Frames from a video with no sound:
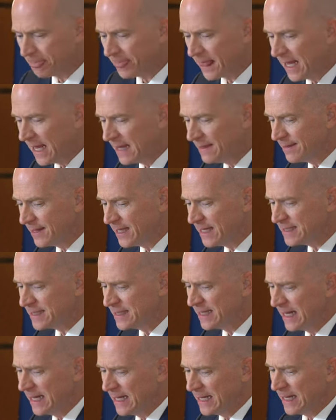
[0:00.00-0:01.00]
And
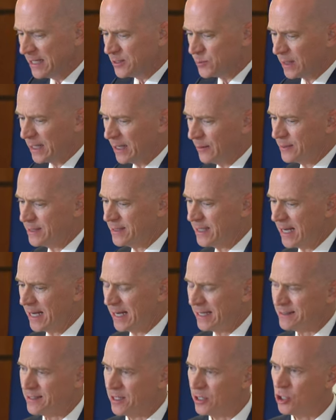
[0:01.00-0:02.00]
this is what I would say
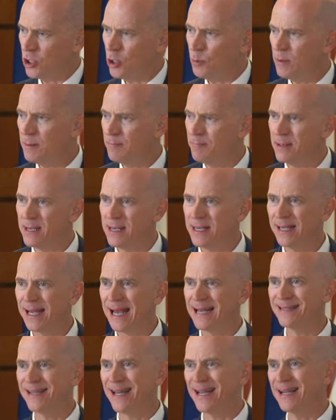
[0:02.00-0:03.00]
is the human being
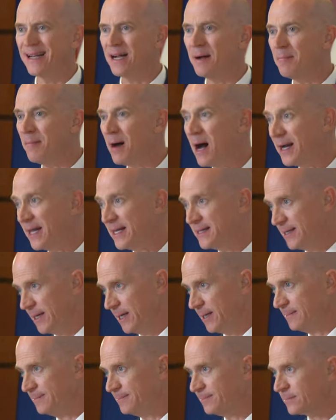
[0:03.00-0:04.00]
as a
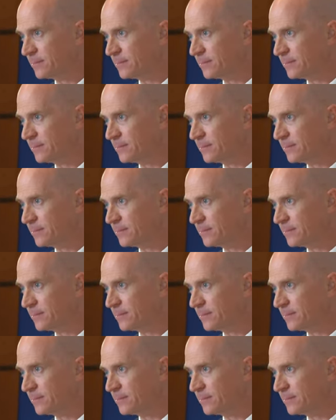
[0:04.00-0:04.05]
commodity.